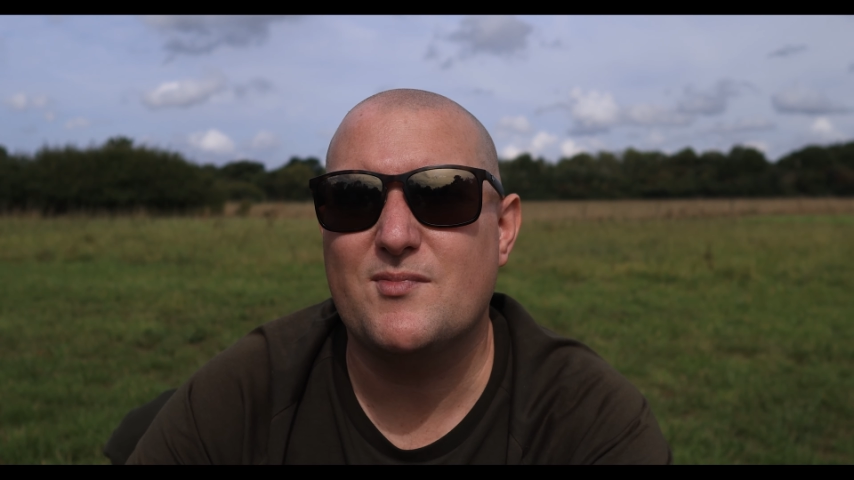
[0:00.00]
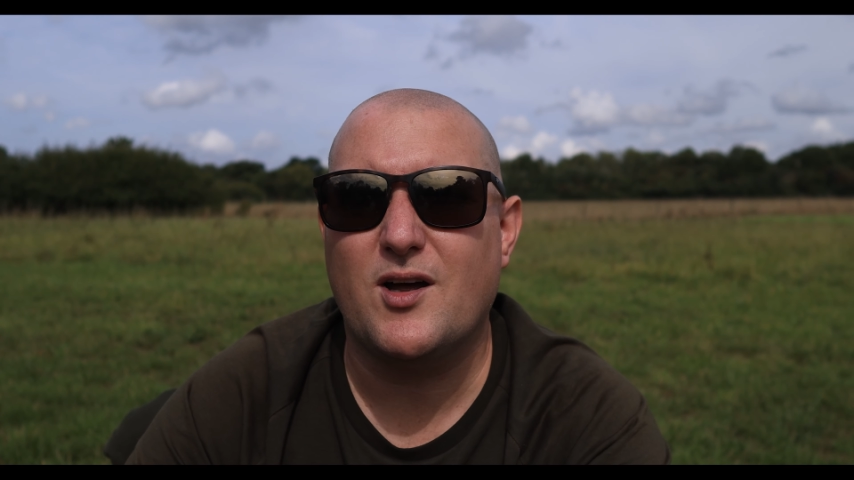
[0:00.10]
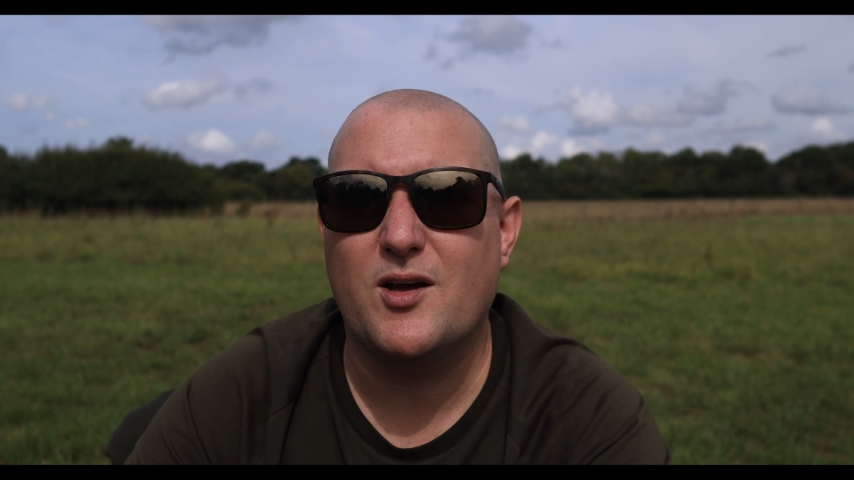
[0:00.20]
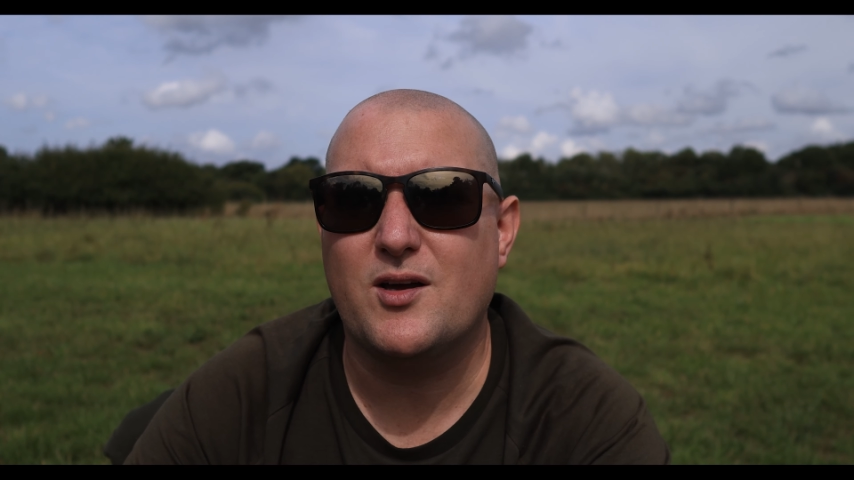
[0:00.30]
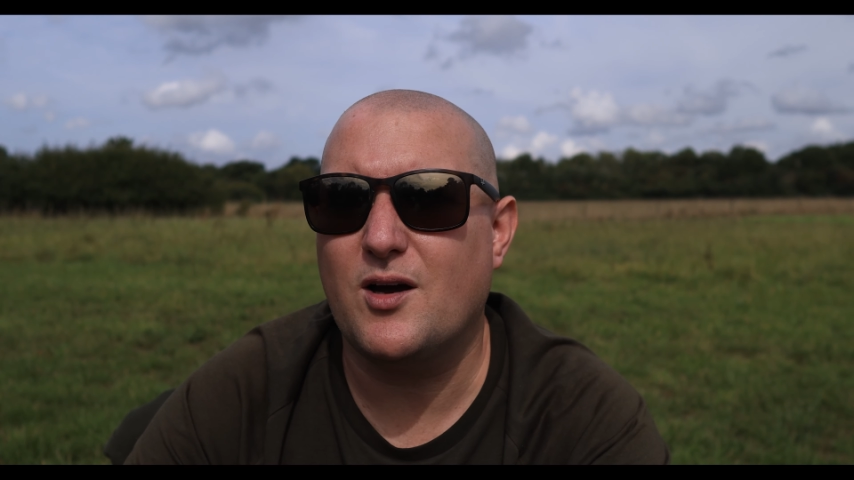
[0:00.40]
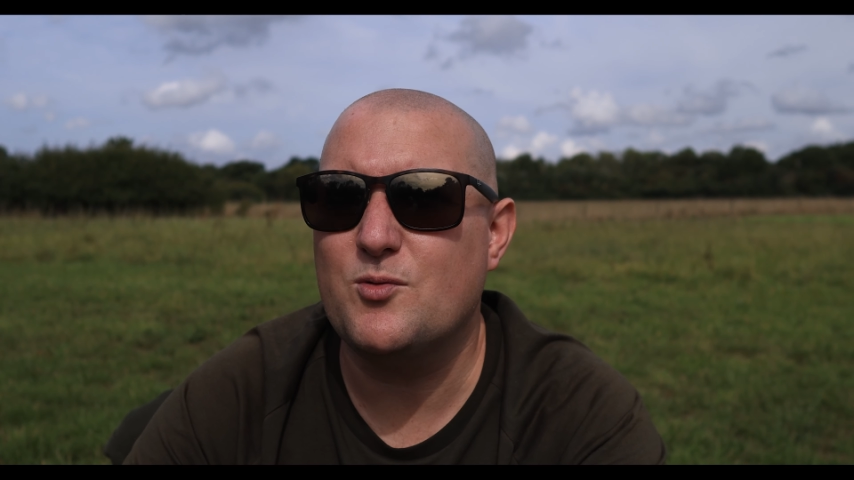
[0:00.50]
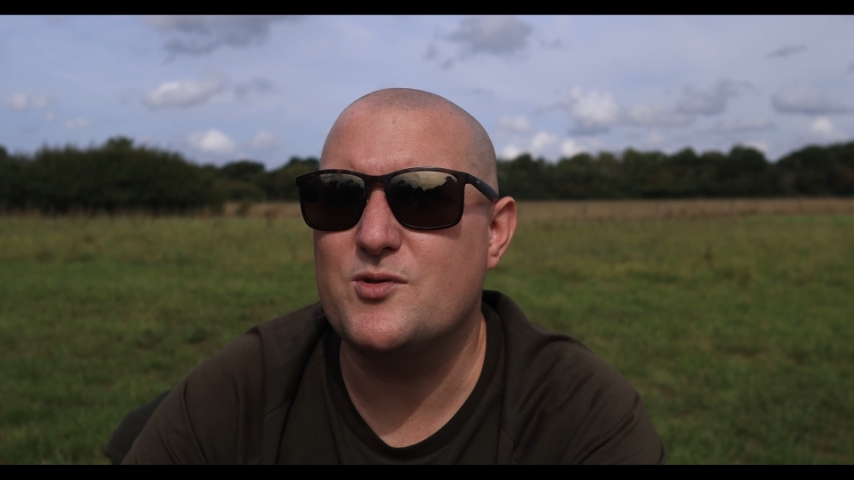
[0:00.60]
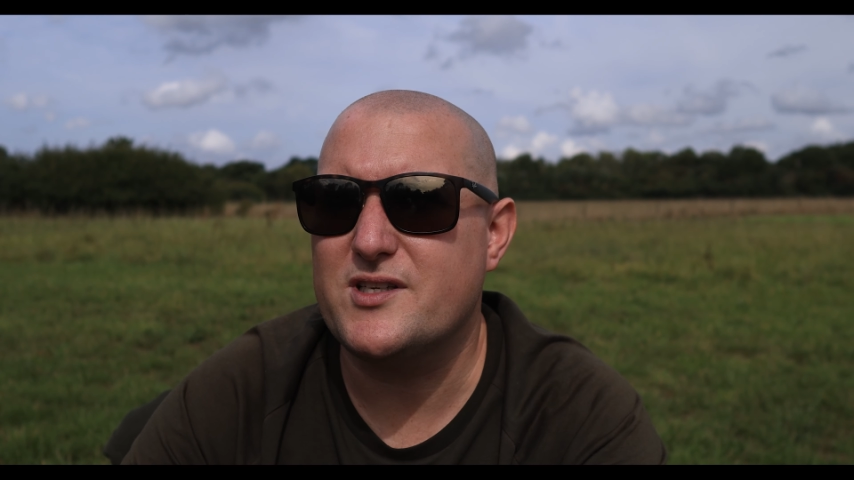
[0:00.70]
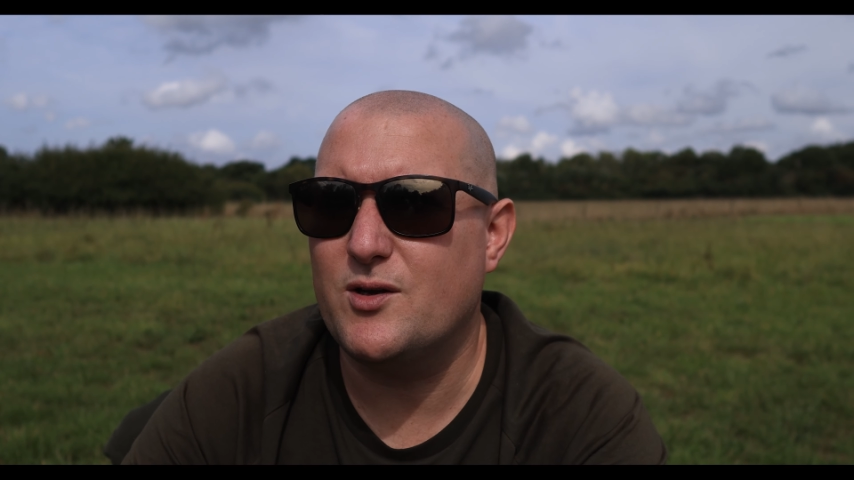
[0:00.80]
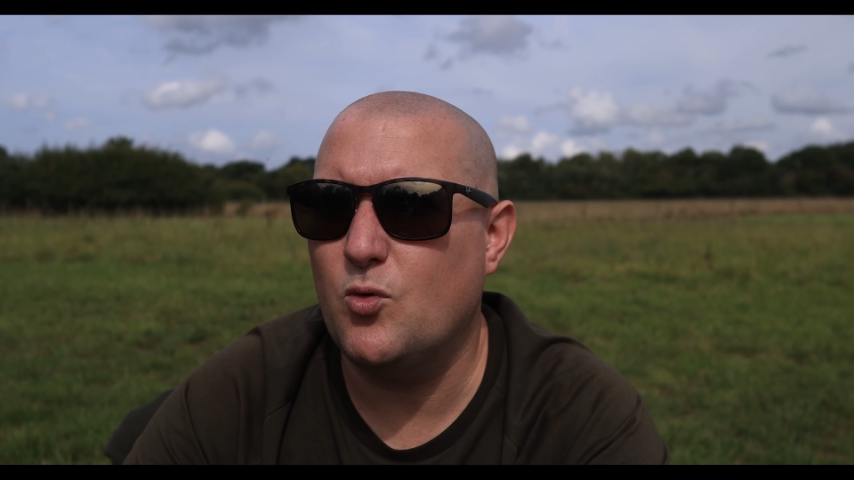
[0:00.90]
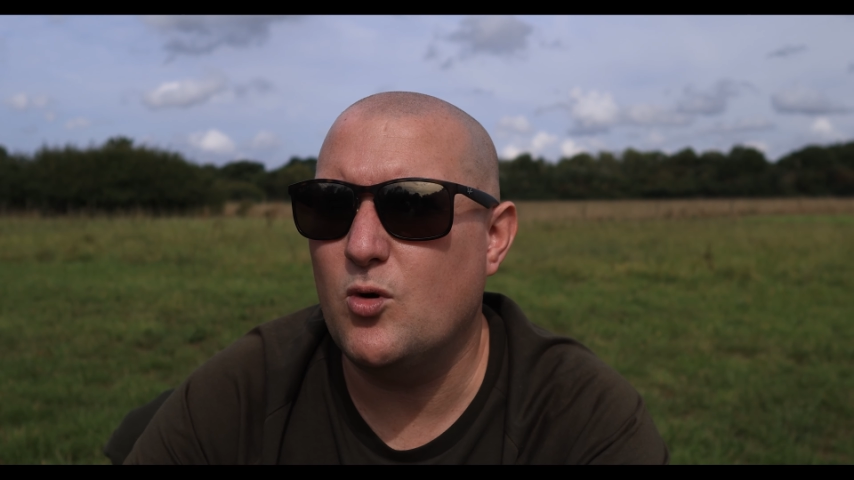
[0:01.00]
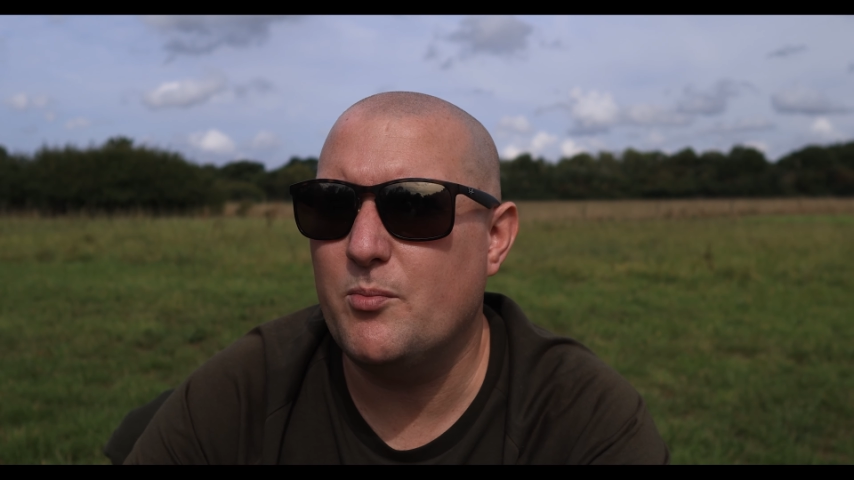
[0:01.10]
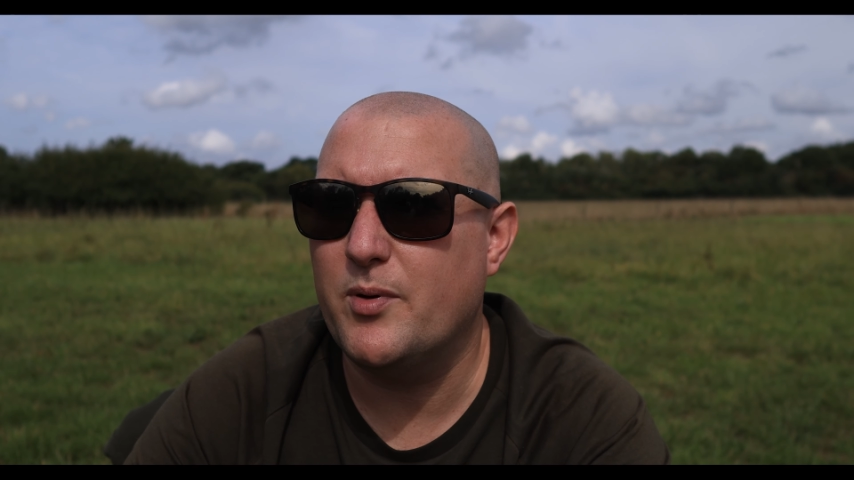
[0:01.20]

like, I wouldn't say warm,